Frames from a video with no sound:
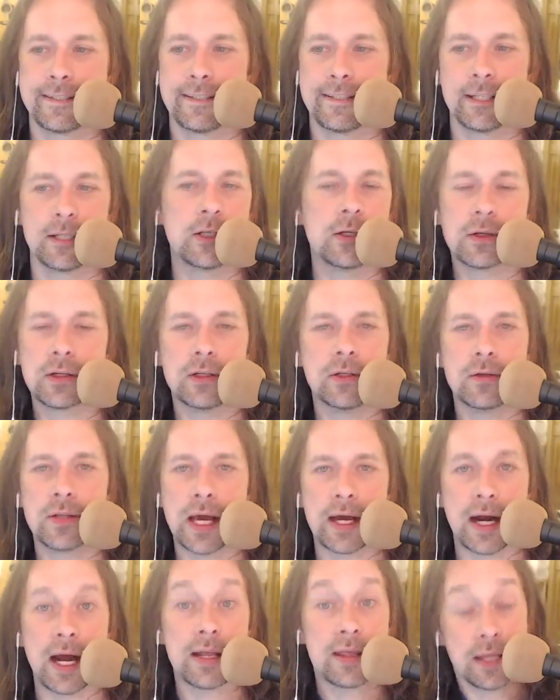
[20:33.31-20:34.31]
you could do
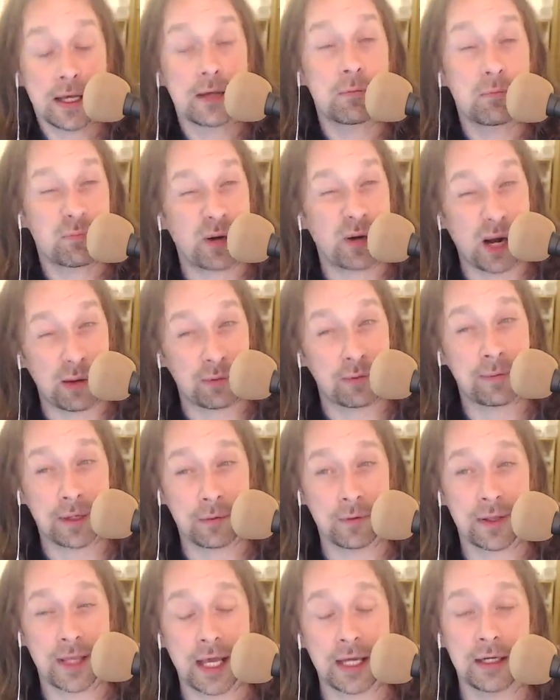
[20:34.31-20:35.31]
that. I think
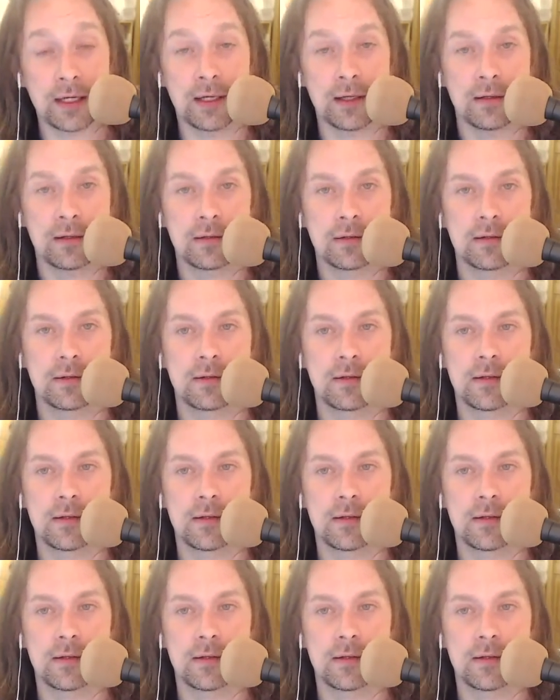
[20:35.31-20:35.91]
probably with any